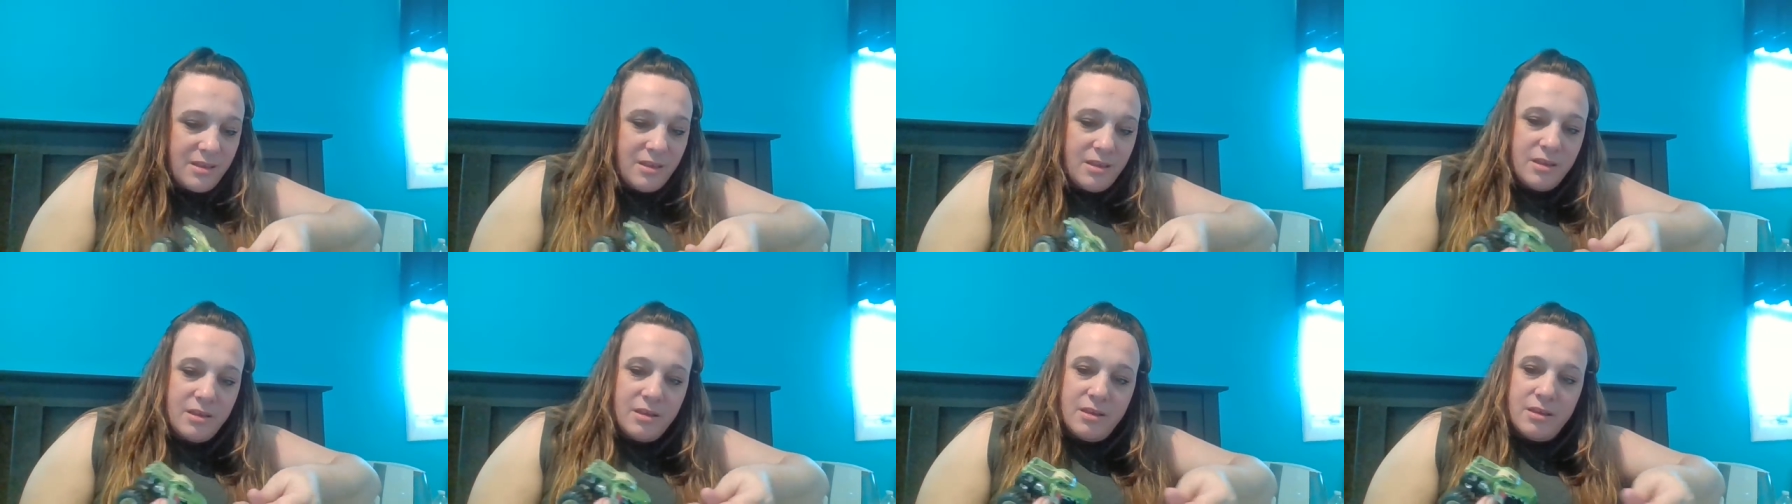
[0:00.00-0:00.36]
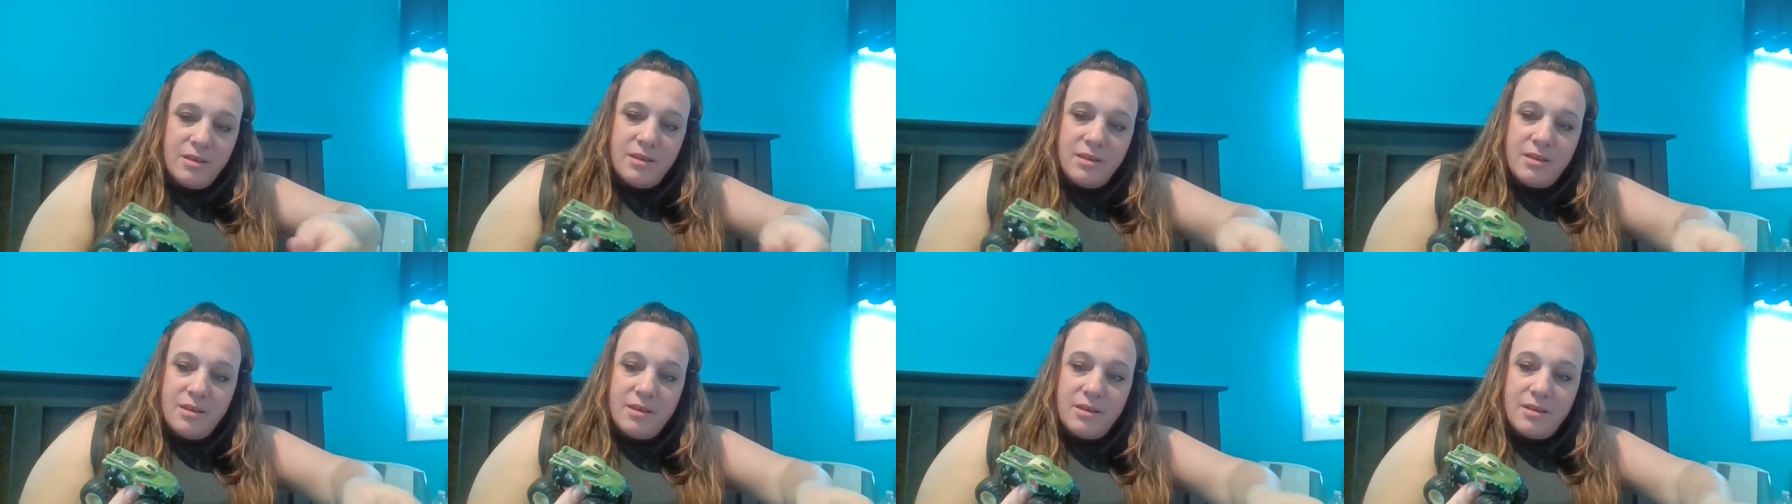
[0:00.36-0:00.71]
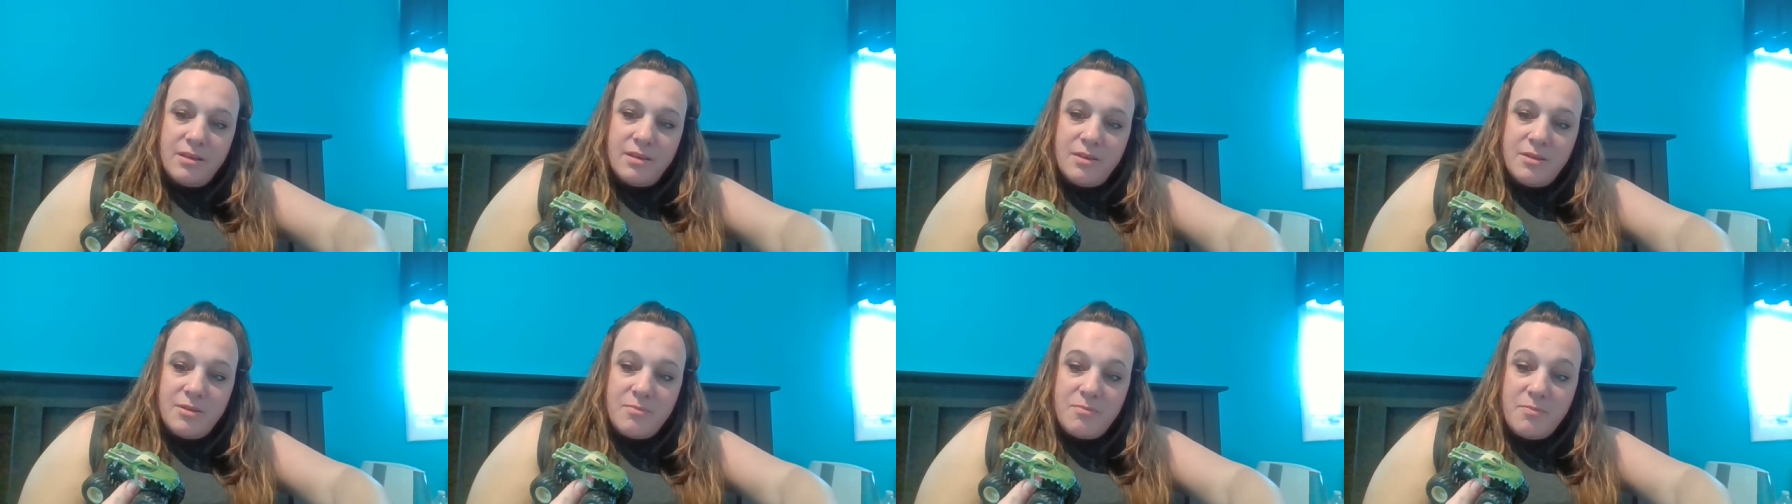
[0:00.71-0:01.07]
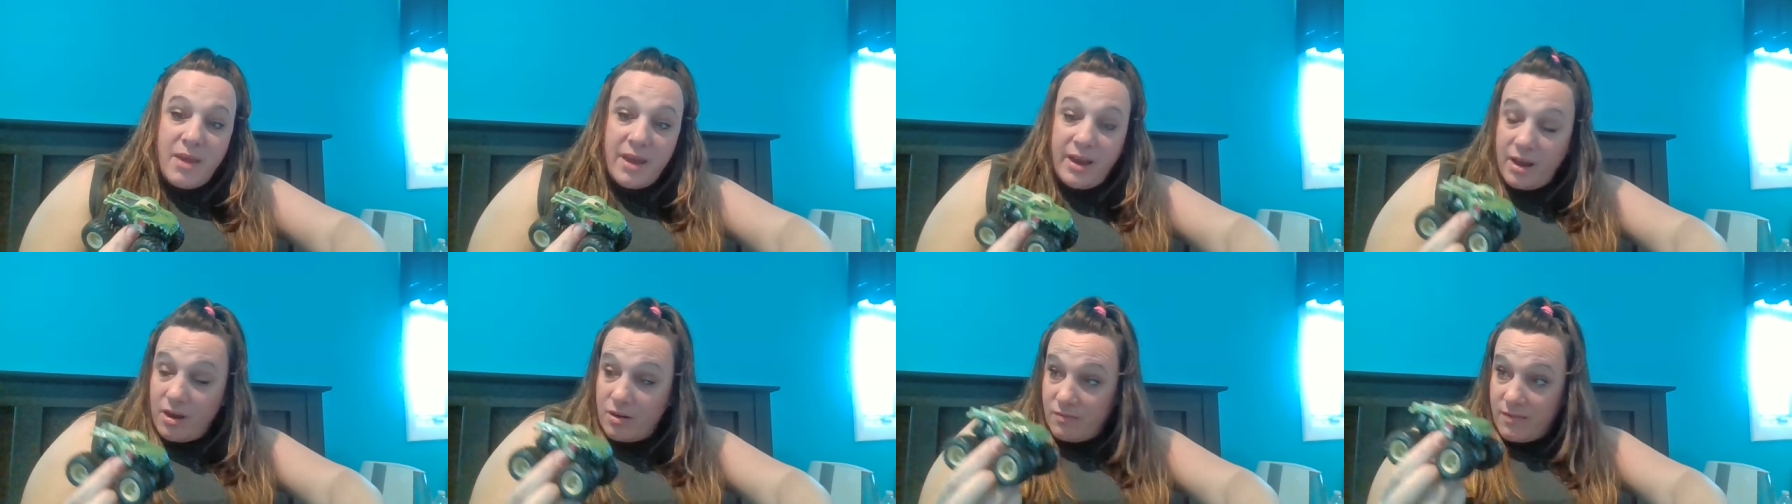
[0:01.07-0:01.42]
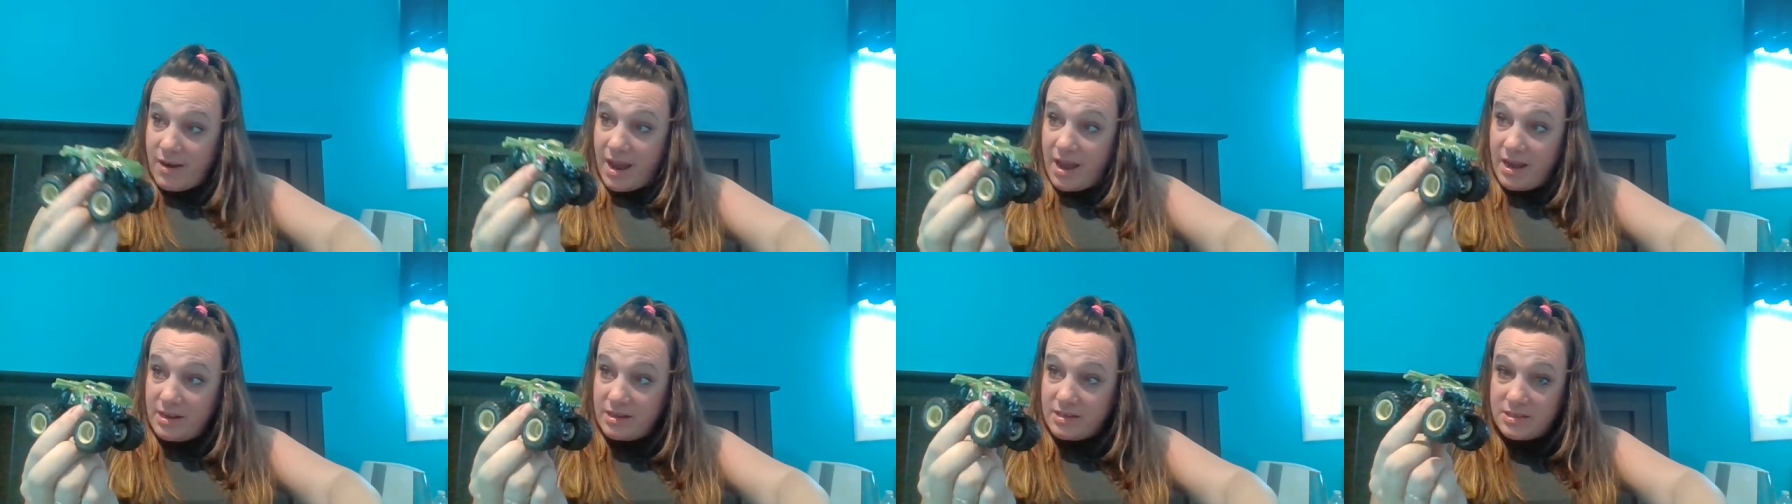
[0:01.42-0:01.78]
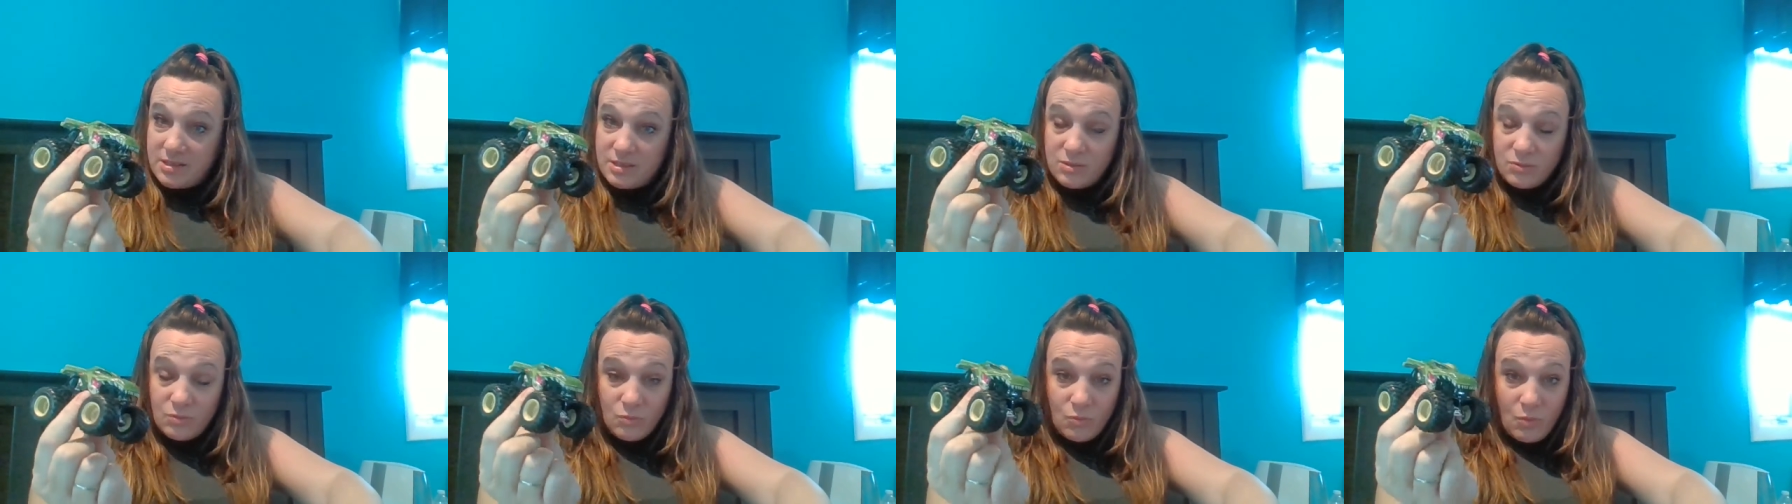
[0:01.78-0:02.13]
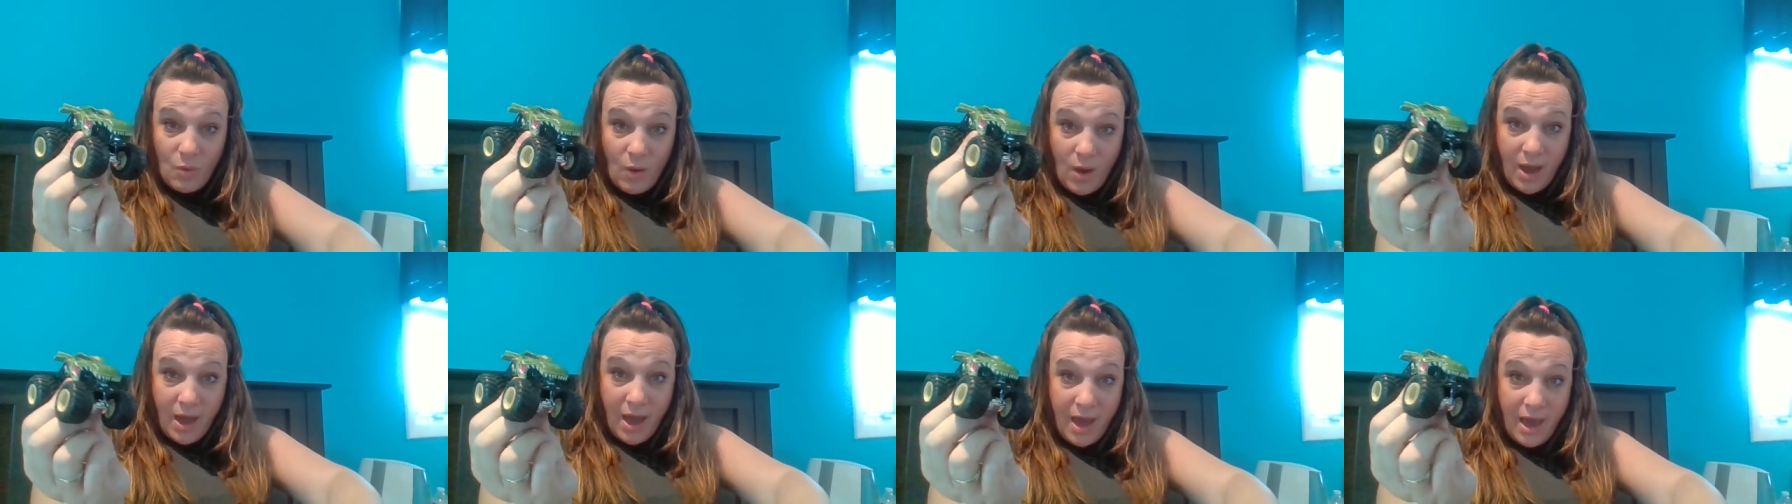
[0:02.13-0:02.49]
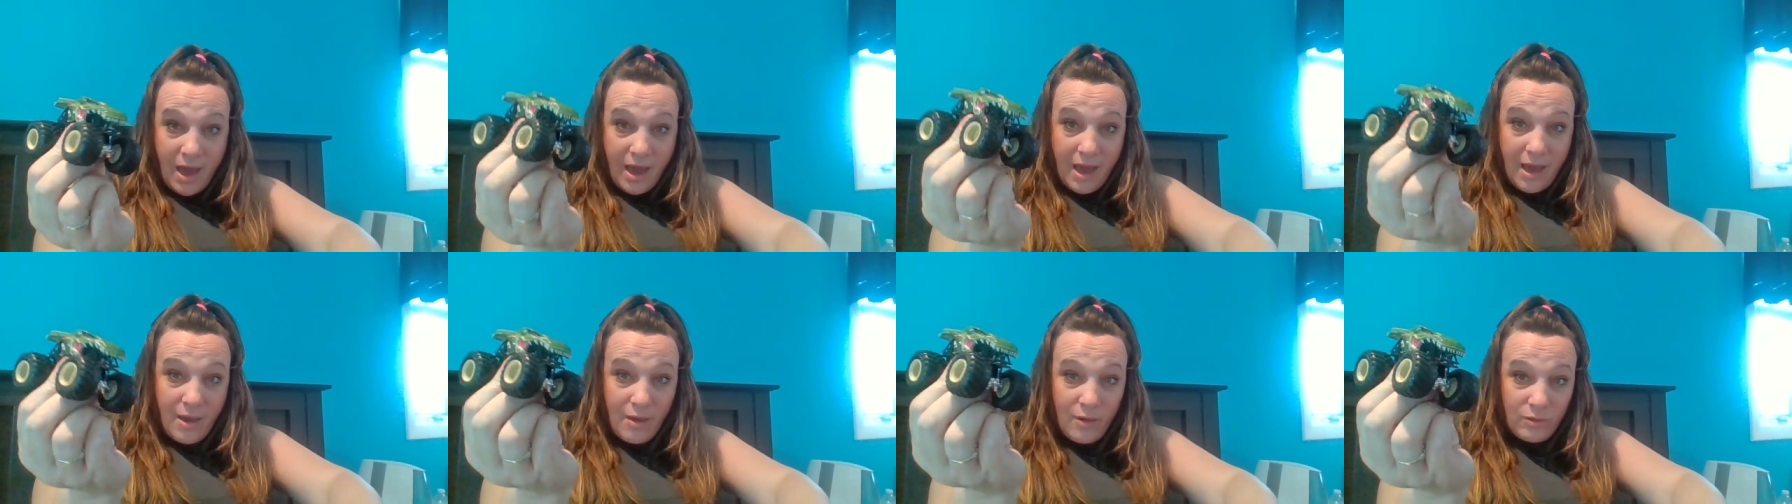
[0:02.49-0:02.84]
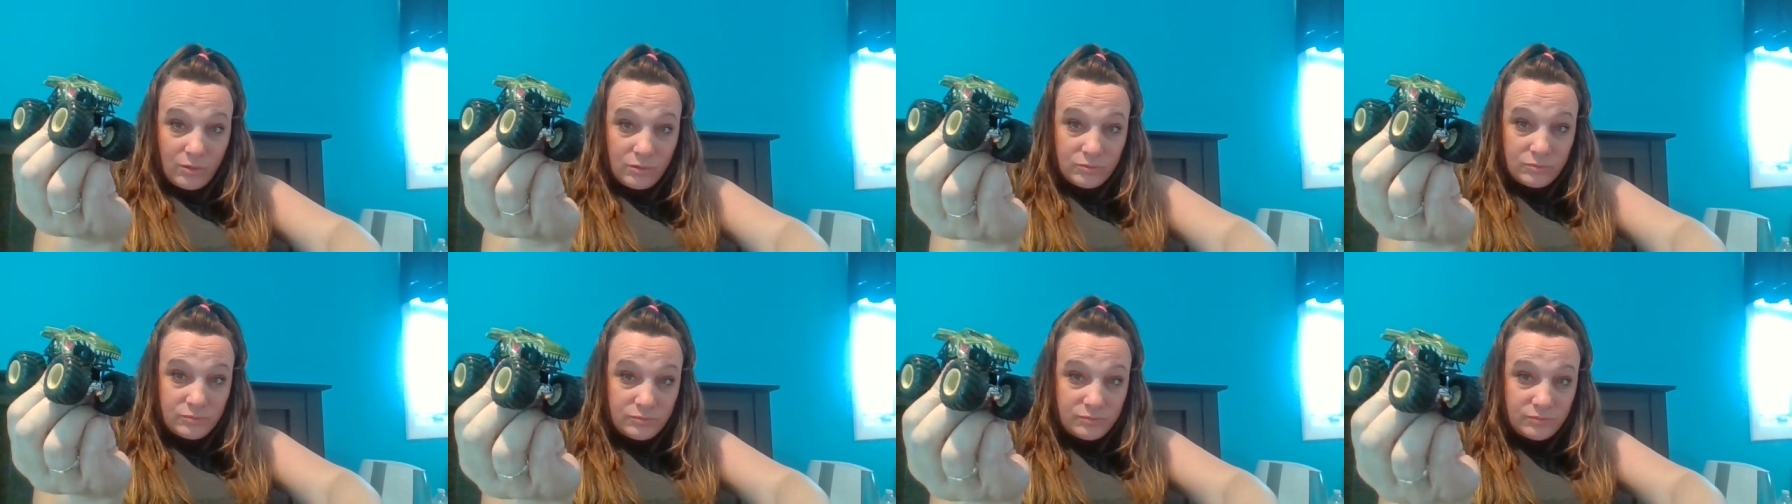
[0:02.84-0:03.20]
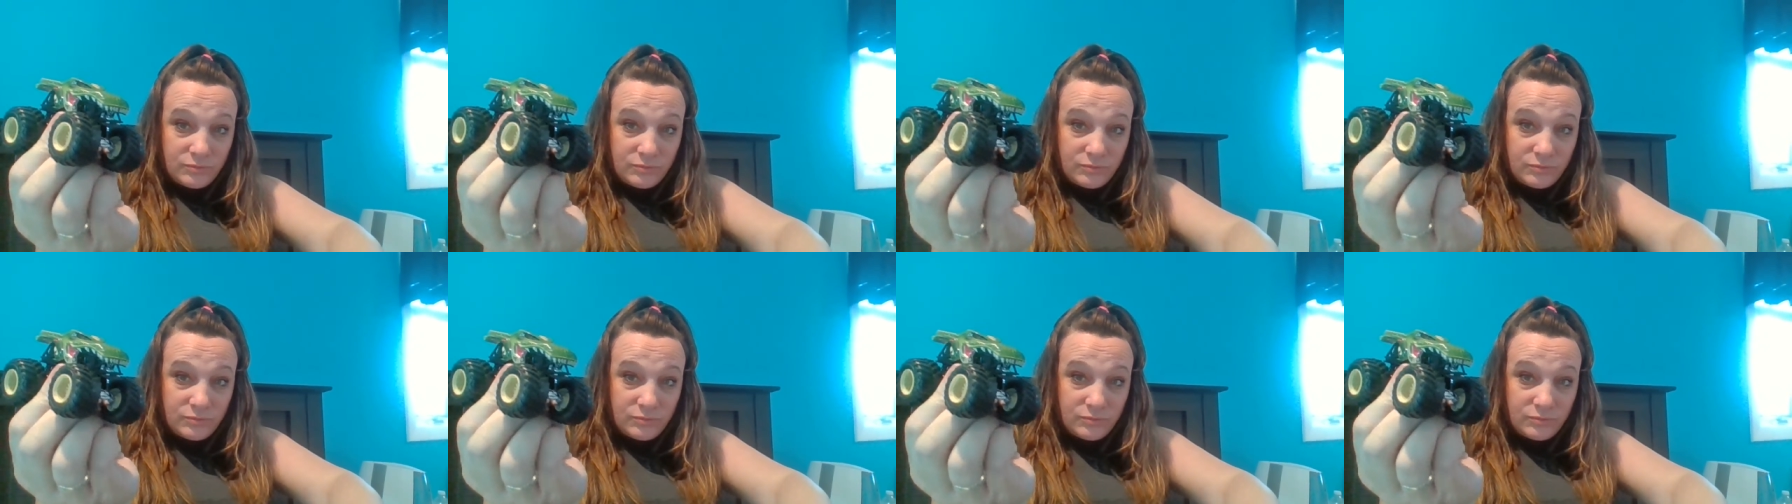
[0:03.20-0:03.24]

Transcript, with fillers: Mega-Wrex. Mega-Wrex. Wow.